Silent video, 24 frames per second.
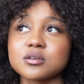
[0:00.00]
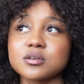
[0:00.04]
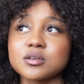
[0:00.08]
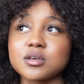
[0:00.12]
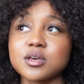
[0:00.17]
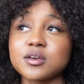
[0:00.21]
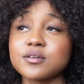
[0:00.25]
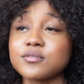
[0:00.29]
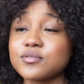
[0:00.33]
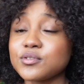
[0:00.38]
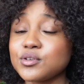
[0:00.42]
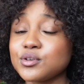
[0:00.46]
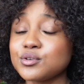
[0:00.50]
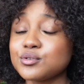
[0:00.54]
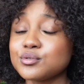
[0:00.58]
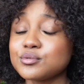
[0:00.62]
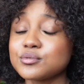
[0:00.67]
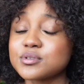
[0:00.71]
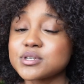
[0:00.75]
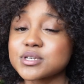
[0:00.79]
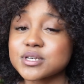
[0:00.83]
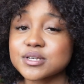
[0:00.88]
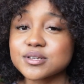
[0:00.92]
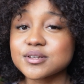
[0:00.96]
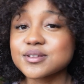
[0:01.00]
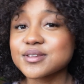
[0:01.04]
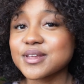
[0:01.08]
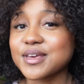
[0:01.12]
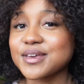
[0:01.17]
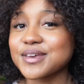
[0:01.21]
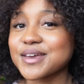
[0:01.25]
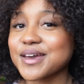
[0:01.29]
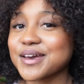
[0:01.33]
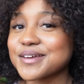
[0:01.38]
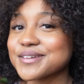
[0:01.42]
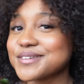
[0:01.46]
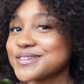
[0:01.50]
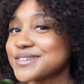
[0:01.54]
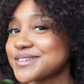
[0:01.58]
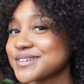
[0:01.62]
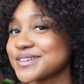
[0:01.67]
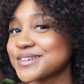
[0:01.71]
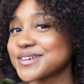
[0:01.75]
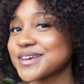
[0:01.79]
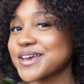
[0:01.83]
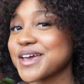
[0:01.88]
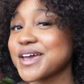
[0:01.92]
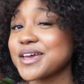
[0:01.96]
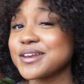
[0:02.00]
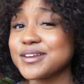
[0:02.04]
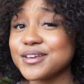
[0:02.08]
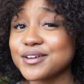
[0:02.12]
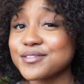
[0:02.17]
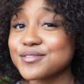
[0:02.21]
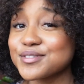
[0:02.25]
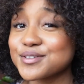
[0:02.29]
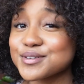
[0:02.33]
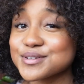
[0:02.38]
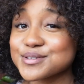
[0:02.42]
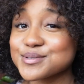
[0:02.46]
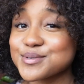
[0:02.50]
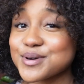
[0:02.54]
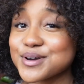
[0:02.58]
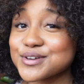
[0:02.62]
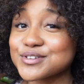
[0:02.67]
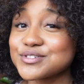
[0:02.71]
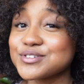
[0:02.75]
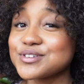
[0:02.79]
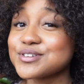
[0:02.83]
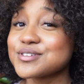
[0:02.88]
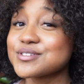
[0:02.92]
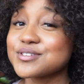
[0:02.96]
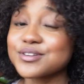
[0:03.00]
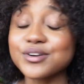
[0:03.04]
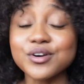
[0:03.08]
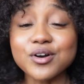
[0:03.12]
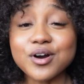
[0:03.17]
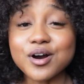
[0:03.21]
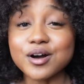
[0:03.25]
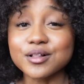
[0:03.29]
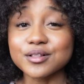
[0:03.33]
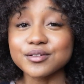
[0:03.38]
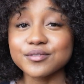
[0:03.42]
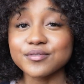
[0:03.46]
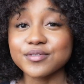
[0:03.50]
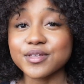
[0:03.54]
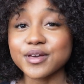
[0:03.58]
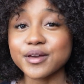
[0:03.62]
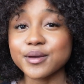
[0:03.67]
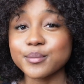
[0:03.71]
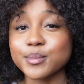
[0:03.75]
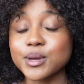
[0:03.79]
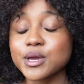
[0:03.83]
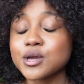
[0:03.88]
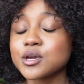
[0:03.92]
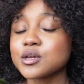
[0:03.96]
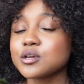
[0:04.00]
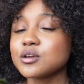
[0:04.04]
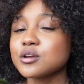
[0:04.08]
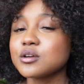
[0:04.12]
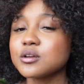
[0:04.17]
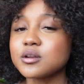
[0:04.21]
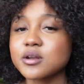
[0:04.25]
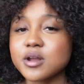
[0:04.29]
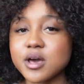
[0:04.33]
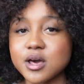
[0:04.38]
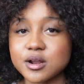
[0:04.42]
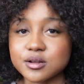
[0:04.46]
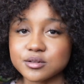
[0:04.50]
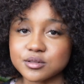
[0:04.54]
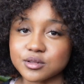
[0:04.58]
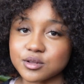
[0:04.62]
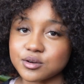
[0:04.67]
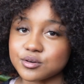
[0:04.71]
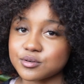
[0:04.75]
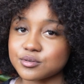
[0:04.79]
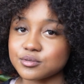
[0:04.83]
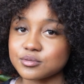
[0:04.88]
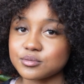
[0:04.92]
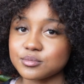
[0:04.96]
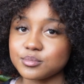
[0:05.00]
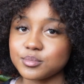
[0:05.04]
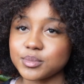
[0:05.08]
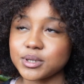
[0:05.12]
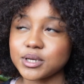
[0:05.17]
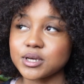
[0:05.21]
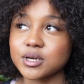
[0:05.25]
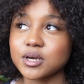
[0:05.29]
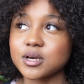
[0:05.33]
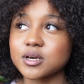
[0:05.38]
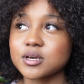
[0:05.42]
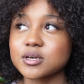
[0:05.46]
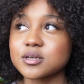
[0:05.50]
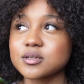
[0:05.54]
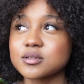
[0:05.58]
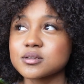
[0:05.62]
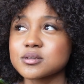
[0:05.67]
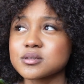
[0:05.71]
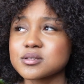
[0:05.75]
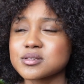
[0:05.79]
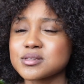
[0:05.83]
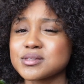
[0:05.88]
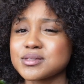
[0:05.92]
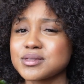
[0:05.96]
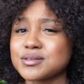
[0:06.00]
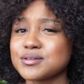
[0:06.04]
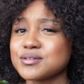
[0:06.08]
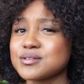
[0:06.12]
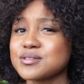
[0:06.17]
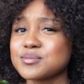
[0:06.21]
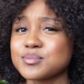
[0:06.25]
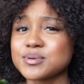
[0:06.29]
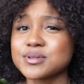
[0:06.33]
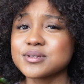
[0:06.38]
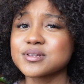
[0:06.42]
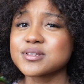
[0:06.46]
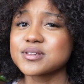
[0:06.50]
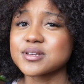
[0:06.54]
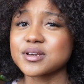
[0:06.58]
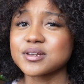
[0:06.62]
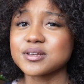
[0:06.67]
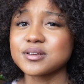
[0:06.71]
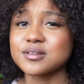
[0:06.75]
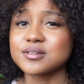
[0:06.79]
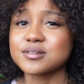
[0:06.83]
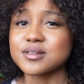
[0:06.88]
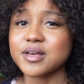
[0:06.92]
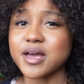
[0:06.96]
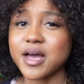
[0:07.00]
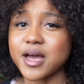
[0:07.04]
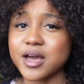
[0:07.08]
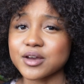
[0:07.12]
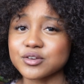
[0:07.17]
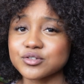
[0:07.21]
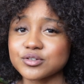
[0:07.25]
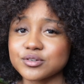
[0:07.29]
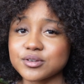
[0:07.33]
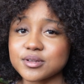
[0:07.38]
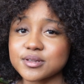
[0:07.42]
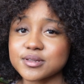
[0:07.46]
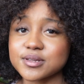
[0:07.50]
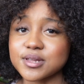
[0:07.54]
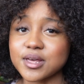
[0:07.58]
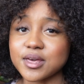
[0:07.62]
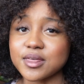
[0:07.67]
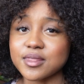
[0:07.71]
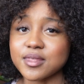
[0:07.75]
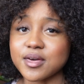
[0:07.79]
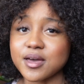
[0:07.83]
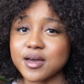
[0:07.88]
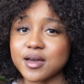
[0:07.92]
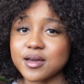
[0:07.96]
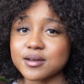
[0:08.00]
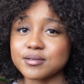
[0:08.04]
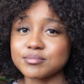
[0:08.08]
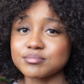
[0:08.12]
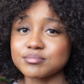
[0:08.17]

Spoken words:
if you did say yes to any of those questions or all of them, you're not alone, because there's been studies that actually say that